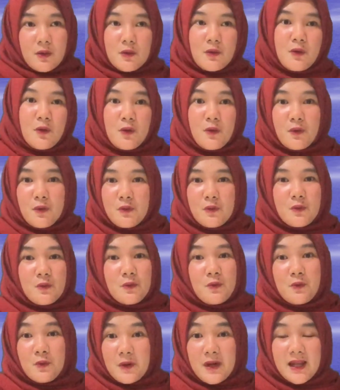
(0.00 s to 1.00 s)
who
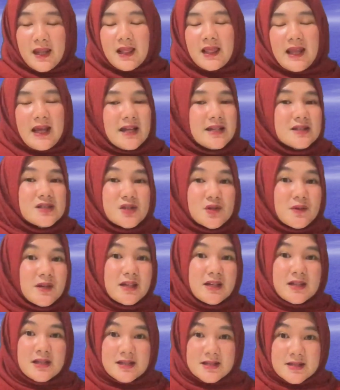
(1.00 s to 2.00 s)
will
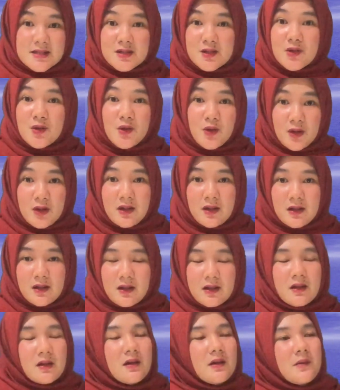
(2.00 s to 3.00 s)
entering school,
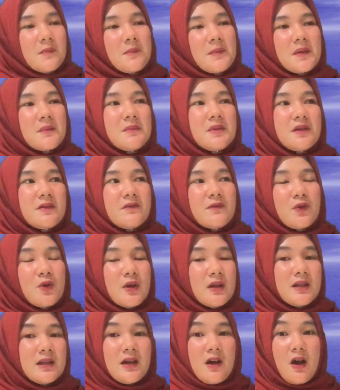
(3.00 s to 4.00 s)
maybe
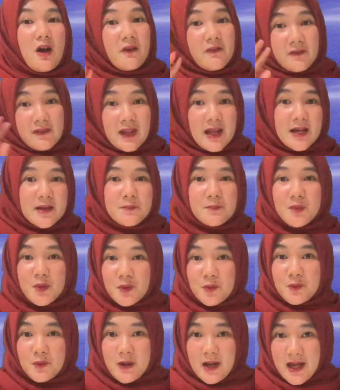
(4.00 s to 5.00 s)
for the offline
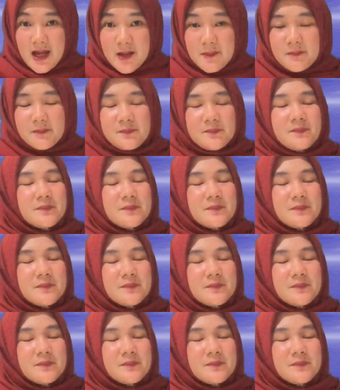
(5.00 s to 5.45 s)
program,